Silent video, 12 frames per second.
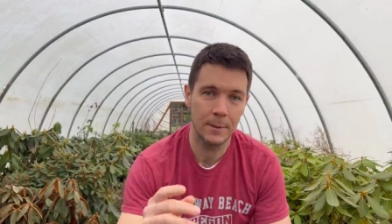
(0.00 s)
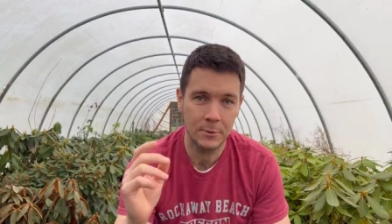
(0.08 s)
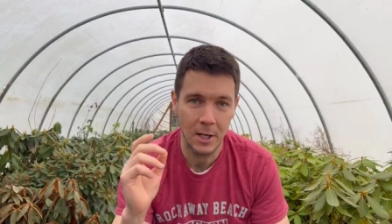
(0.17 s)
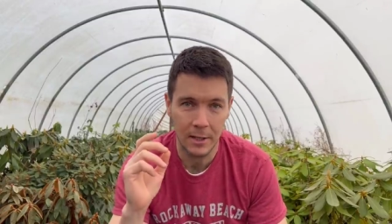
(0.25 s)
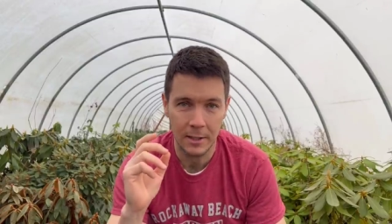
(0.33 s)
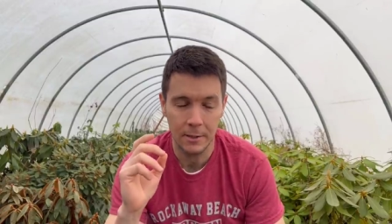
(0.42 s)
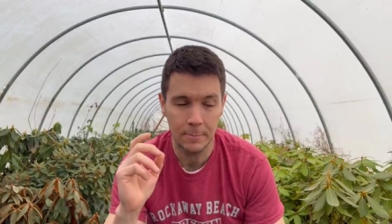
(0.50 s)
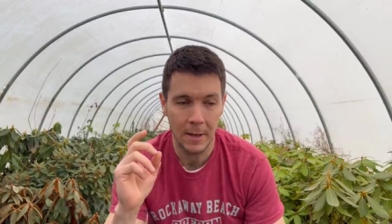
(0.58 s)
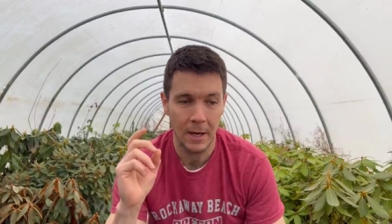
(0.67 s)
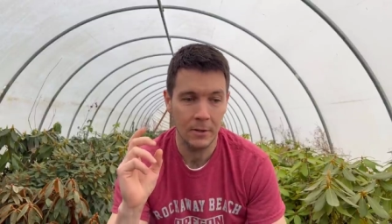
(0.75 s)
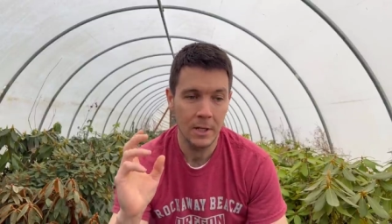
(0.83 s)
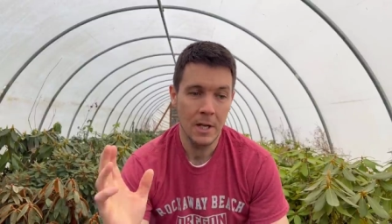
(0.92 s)
I'm talking
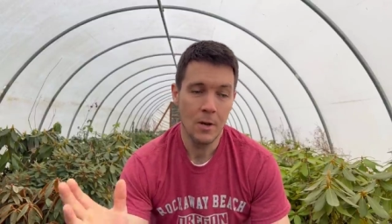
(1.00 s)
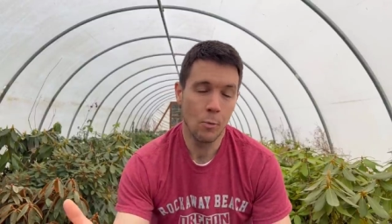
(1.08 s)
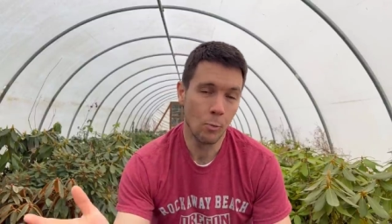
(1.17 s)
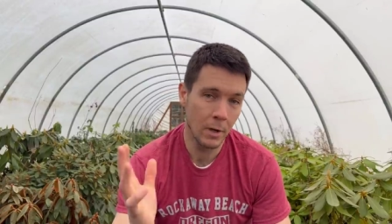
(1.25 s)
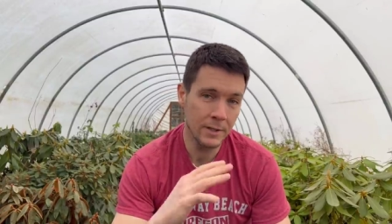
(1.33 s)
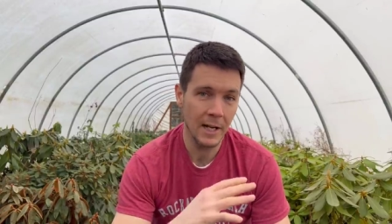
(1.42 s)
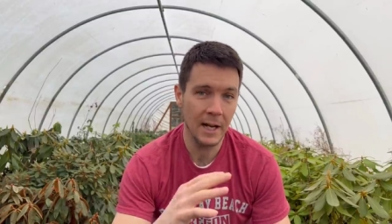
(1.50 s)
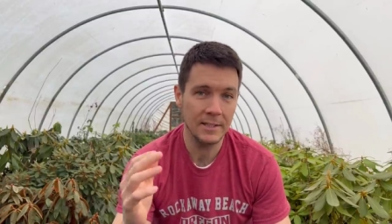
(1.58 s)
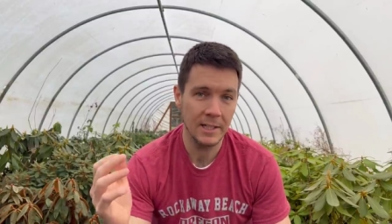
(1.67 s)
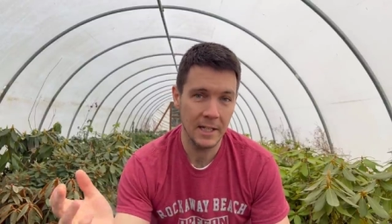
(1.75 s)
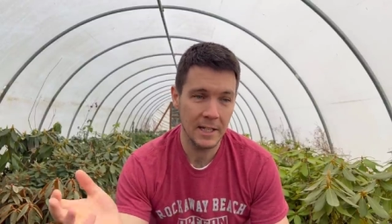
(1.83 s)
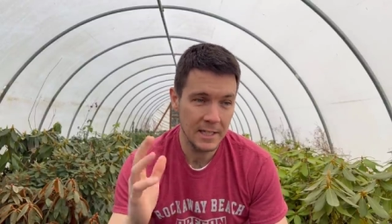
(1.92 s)
about one that I
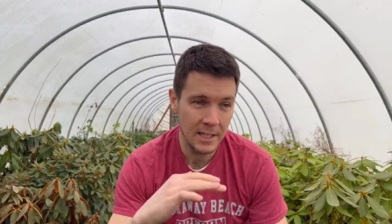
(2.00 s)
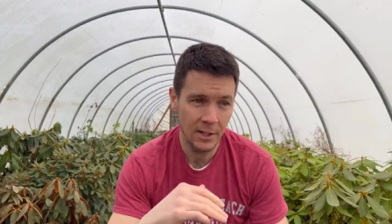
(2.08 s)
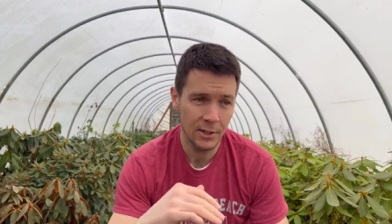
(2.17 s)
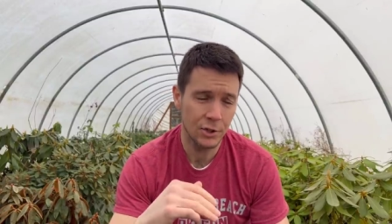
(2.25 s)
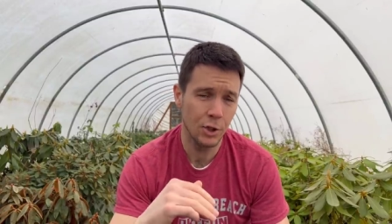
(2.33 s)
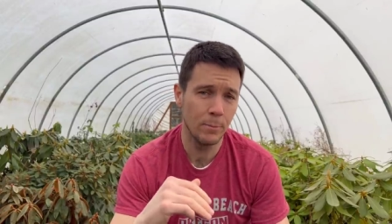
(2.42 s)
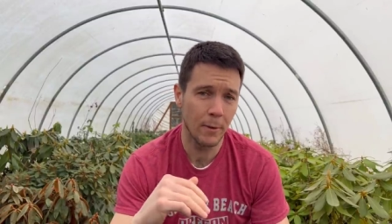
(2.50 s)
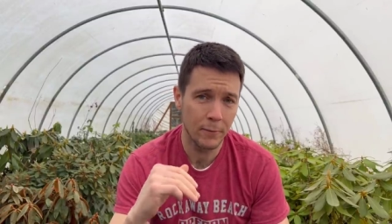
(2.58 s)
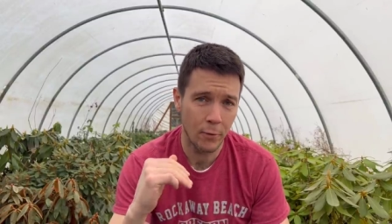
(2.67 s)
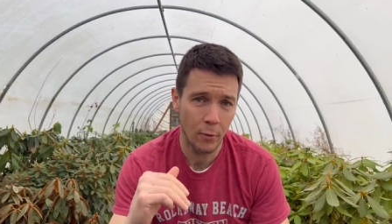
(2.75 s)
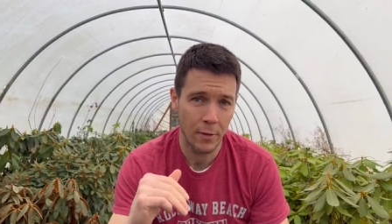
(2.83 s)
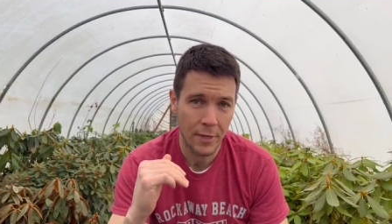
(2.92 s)
did a year or two
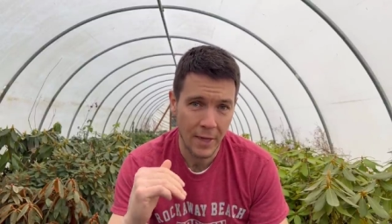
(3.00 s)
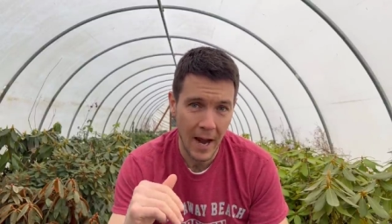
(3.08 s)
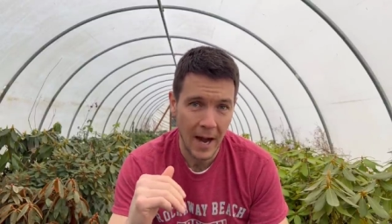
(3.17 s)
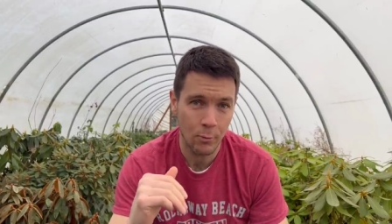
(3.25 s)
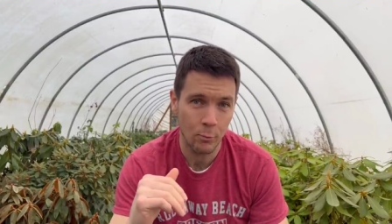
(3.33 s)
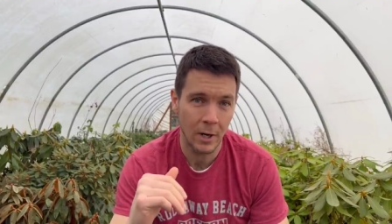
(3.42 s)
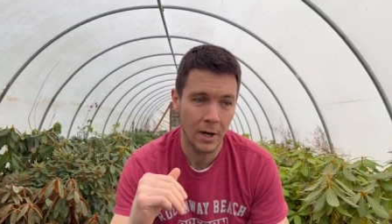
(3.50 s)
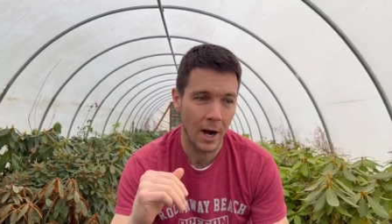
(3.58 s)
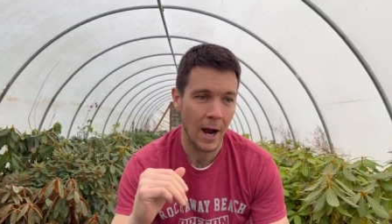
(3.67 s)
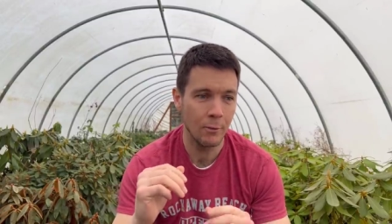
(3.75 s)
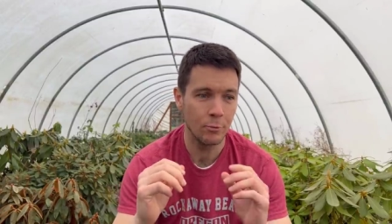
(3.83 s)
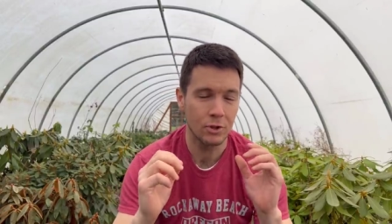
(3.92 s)
before that, where
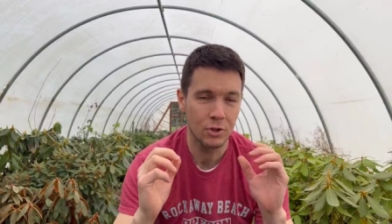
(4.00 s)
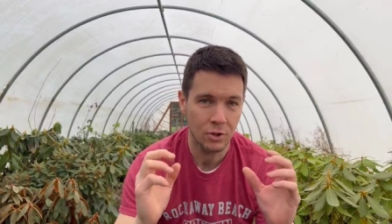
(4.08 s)
I was